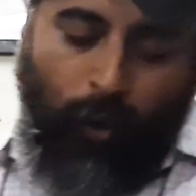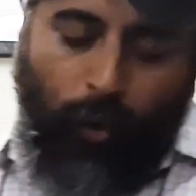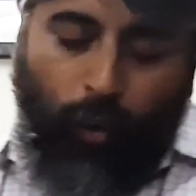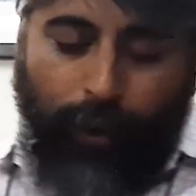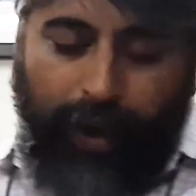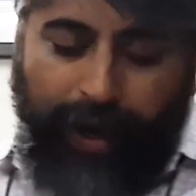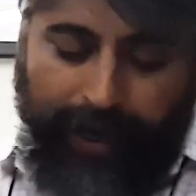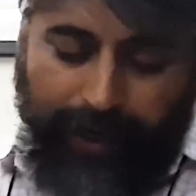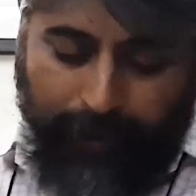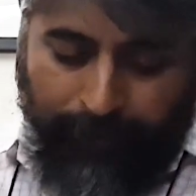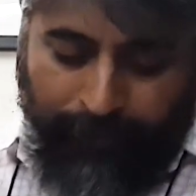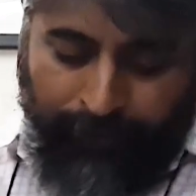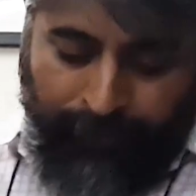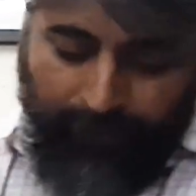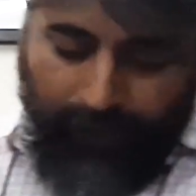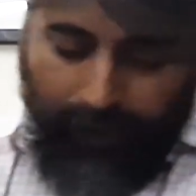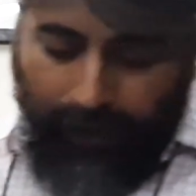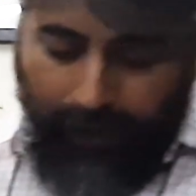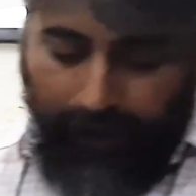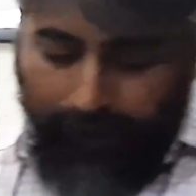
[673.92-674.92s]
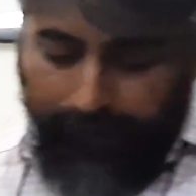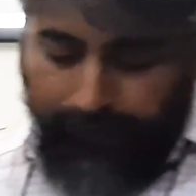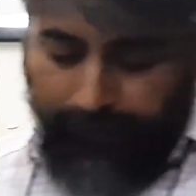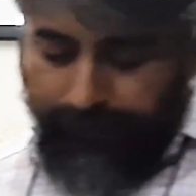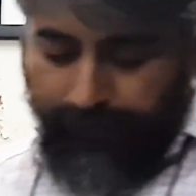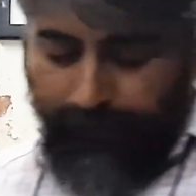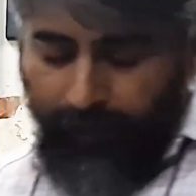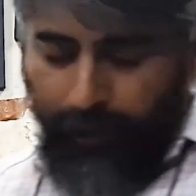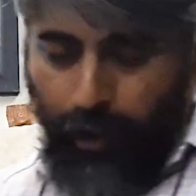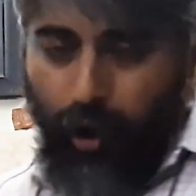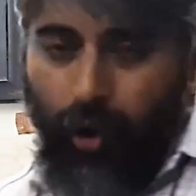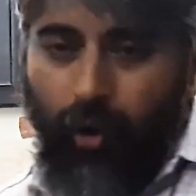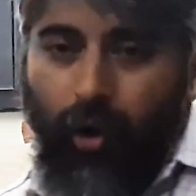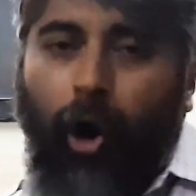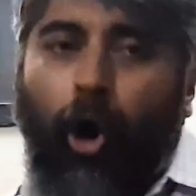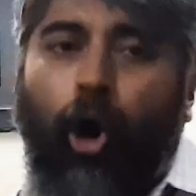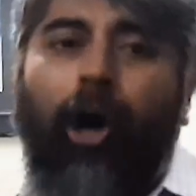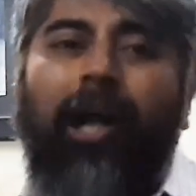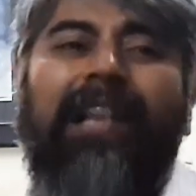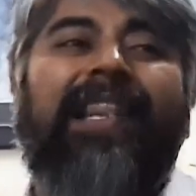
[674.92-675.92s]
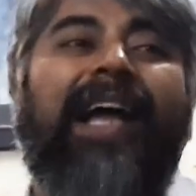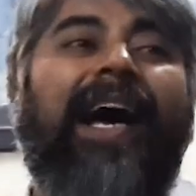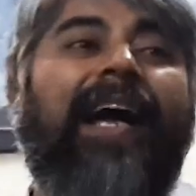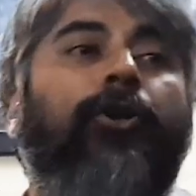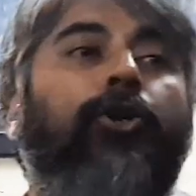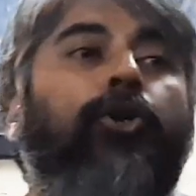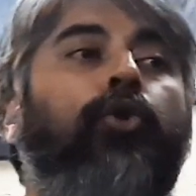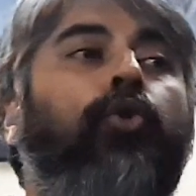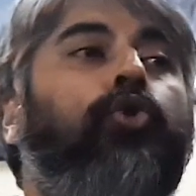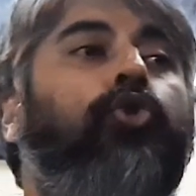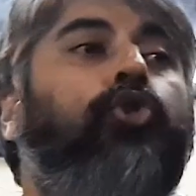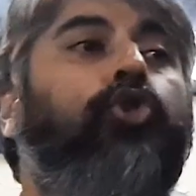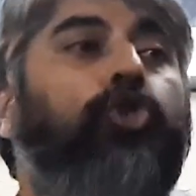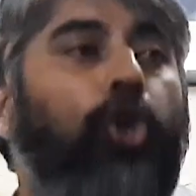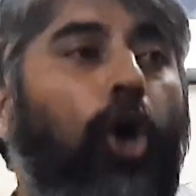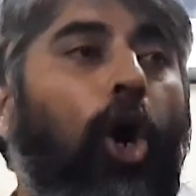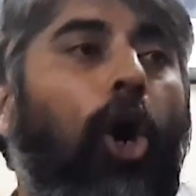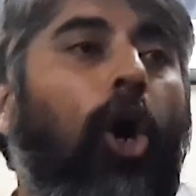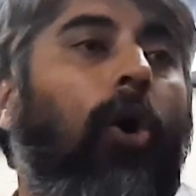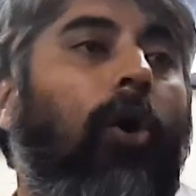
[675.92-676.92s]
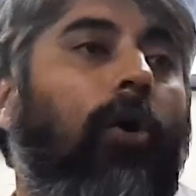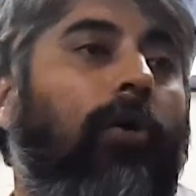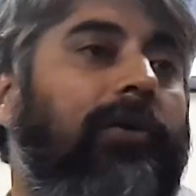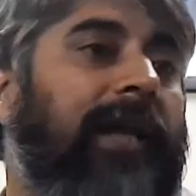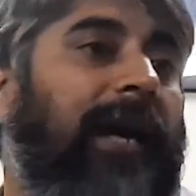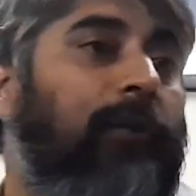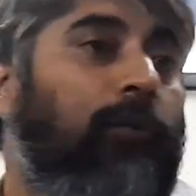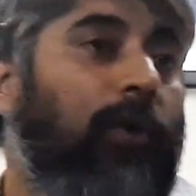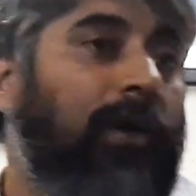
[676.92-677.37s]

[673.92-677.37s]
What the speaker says: when all that you saw that